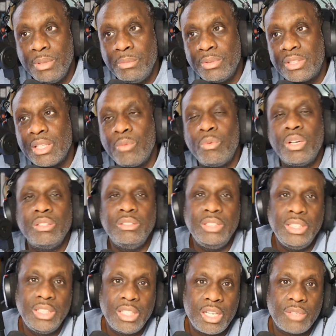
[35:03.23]
People say, well,
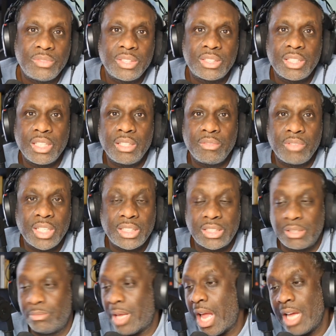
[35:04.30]
you need love to stay in a
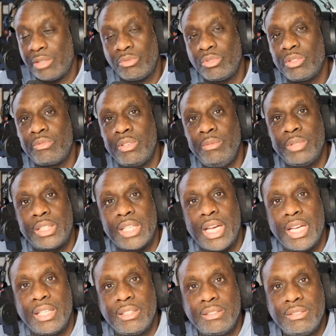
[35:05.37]
relationship. But I don't agree with
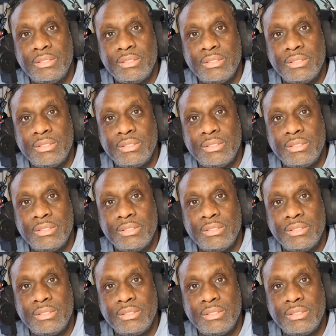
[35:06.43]
that.